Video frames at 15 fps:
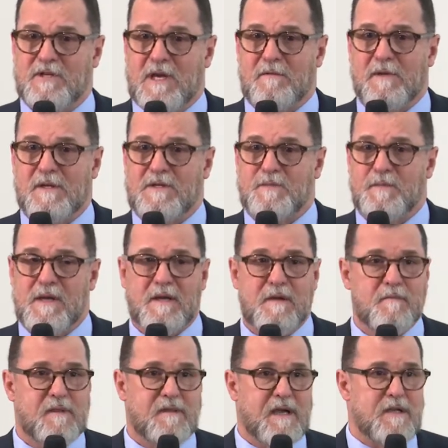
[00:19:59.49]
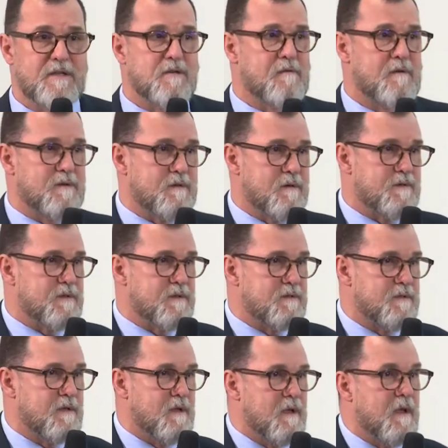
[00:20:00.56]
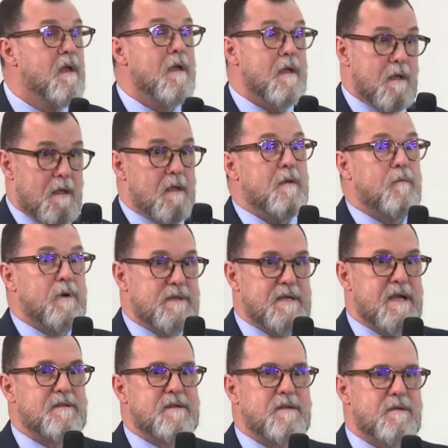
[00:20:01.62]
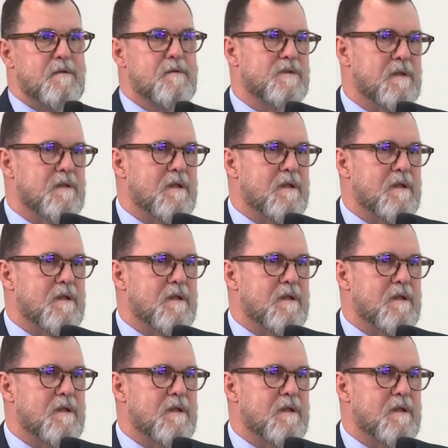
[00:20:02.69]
generally speaking, with natural resources we tend to use a